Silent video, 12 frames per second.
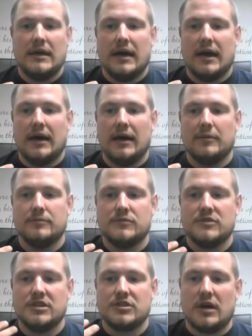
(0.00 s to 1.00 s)
um,
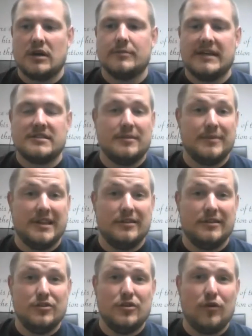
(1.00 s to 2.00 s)
to talk about something that
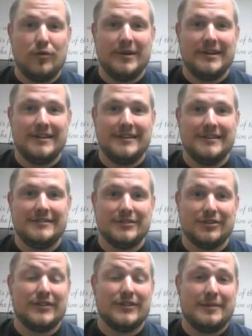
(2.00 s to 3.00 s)
nobody
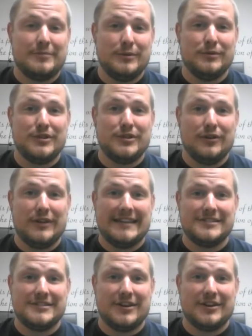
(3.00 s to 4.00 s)
or a lot of people don't like
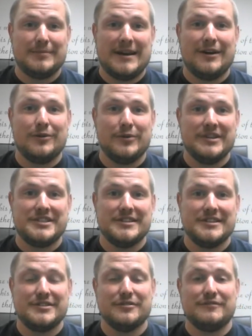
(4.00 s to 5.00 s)
to talk about, which
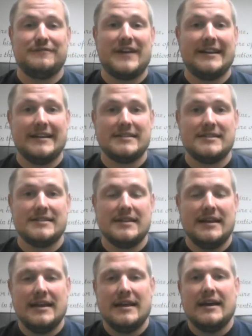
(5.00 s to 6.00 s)
is your finances.
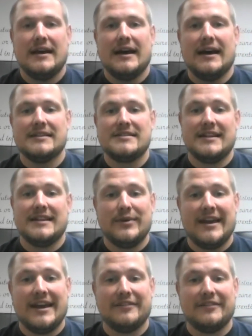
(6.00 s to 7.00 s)
Uh, today
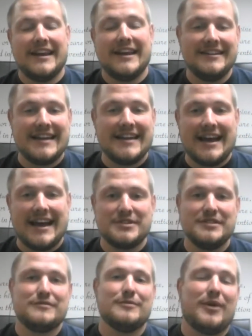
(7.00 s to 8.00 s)
we have Katie Dobbs.
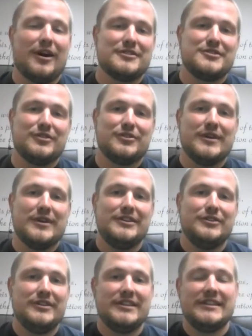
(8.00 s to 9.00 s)
She's from Arsenal Credit
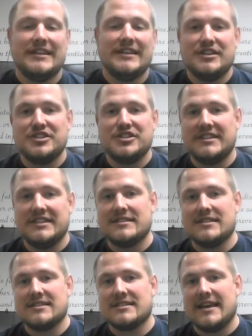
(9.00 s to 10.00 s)
Union. She takes
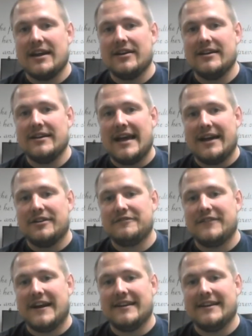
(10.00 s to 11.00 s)
the scary out of
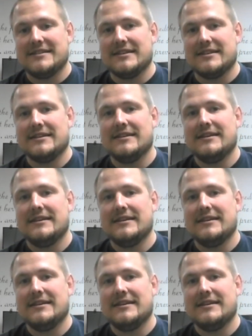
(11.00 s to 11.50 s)
financing